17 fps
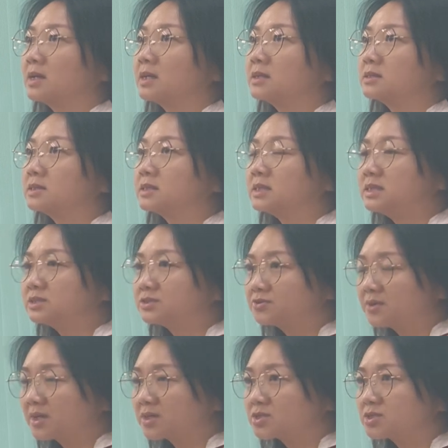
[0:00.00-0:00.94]
the
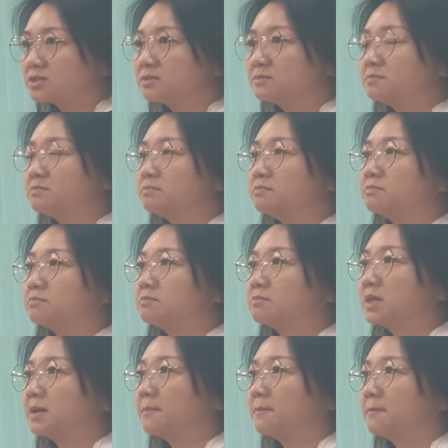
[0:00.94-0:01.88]
interaction
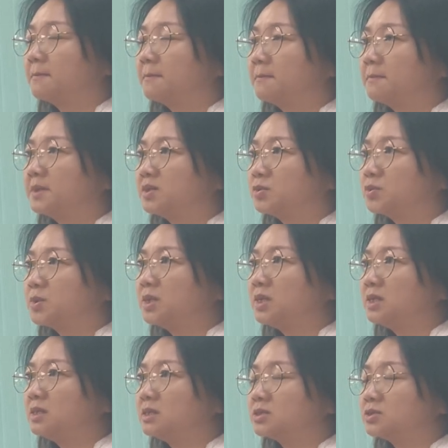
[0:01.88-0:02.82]

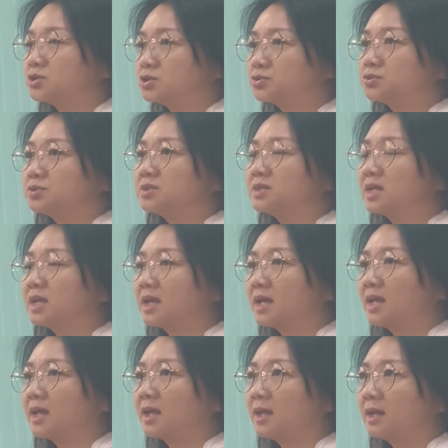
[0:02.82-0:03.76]
between the children
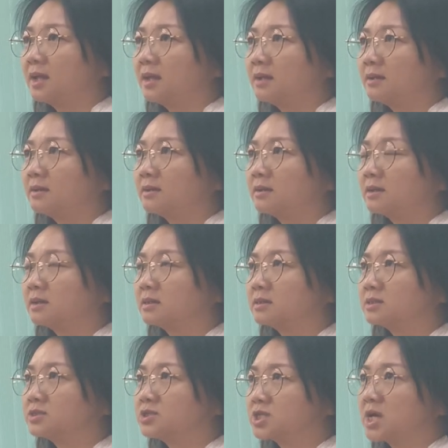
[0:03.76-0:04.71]

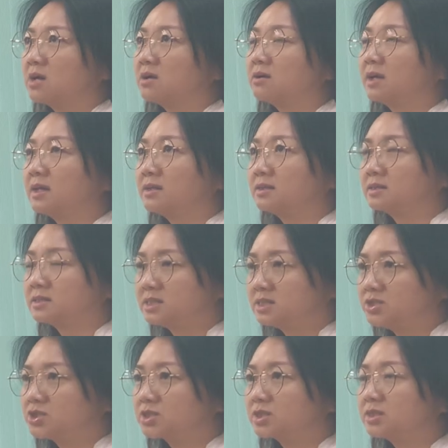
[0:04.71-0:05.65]
and the child and the
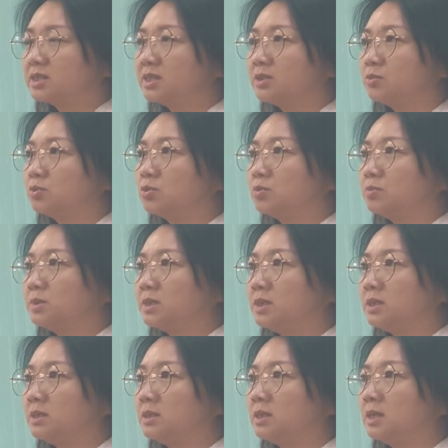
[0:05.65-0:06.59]
teacher, it will be
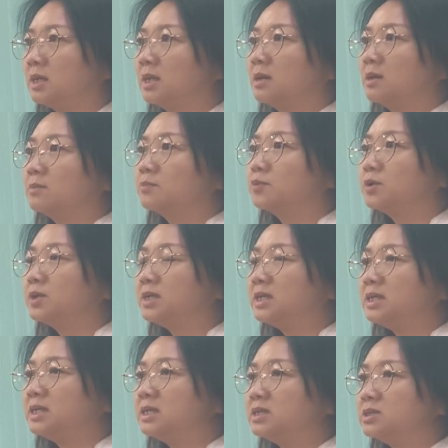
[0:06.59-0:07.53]

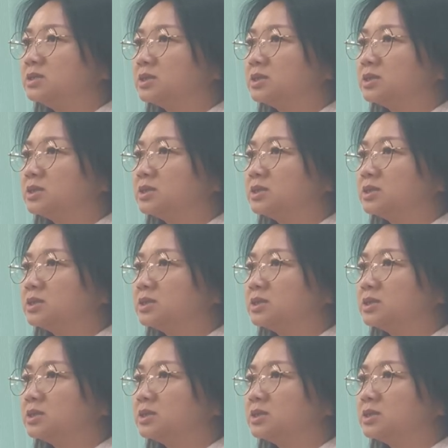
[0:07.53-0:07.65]
pretty